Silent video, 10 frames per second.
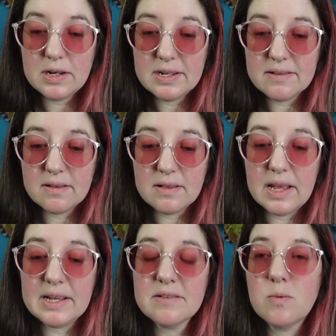It's a
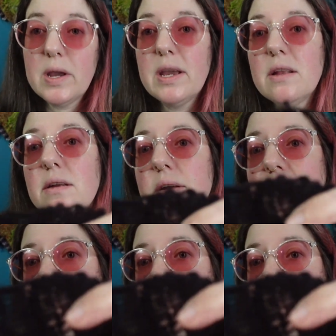lace weight and